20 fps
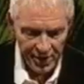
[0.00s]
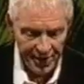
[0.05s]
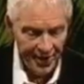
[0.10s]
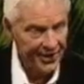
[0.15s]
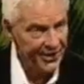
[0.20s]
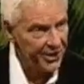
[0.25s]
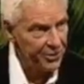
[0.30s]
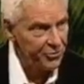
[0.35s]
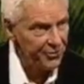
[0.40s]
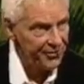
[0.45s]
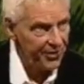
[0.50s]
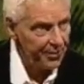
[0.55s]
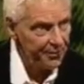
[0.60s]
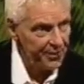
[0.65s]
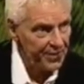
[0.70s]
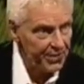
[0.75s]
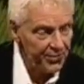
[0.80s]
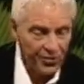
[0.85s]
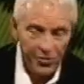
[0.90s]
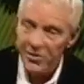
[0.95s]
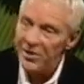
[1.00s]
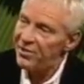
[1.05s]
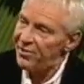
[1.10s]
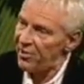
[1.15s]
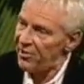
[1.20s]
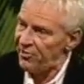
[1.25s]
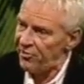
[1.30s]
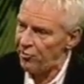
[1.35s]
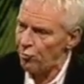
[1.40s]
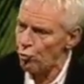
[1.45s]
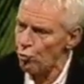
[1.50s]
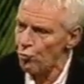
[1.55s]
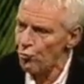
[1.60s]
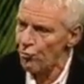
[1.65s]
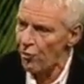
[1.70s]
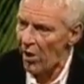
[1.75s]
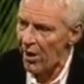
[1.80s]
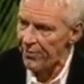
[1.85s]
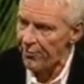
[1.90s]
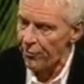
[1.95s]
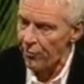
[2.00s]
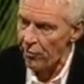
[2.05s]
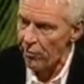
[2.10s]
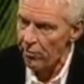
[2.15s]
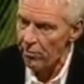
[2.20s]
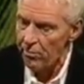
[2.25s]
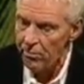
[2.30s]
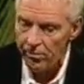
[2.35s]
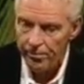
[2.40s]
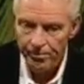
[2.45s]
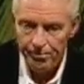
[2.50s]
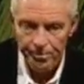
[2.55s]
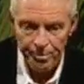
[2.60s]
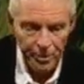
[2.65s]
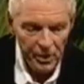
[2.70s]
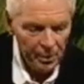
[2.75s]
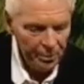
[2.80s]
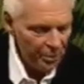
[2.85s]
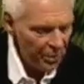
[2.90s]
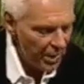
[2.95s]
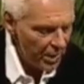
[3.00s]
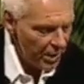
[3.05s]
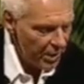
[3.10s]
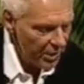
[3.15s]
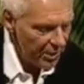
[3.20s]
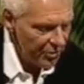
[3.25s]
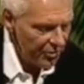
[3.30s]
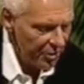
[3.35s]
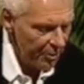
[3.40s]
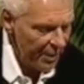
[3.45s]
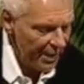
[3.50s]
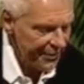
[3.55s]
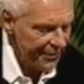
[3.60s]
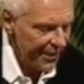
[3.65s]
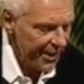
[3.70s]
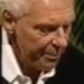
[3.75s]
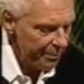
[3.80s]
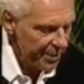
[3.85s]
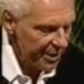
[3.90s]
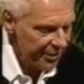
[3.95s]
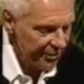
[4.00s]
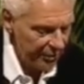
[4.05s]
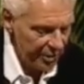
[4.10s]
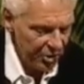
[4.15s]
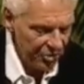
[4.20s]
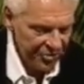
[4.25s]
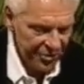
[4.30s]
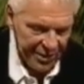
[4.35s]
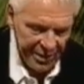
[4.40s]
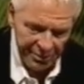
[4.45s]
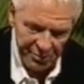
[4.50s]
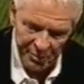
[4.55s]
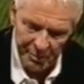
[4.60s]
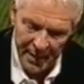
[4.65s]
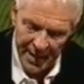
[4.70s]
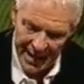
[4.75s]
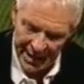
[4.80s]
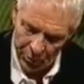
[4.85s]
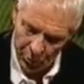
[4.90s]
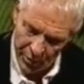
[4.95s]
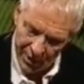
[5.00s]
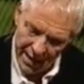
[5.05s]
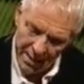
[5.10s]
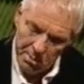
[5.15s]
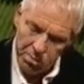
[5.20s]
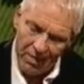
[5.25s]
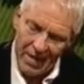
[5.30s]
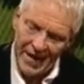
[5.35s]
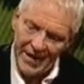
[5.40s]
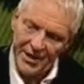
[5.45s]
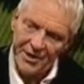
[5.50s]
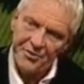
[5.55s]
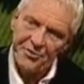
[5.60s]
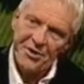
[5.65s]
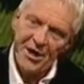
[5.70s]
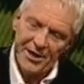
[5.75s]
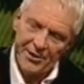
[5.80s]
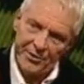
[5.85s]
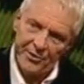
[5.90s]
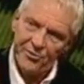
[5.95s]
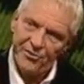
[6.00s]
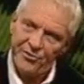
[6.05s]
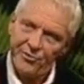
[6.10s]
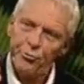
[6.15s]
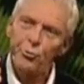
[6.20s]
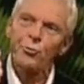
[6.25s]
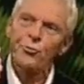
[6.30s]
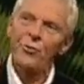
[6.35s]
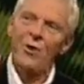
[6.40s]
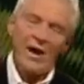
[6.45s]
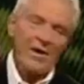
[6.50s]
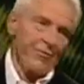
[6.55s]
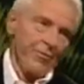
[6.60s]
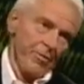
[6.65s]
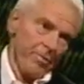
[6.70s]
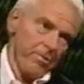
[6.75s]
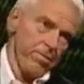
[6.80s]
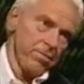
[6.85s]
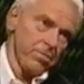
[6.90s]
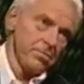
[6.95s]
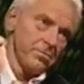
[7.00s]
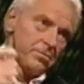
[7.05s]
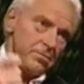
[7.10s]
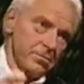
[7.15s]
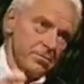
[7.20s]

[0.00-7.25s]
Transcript: I get you something? So he says, screwdriver. So about 10 minutes later, she comes back with a Black & Decker screwdriver.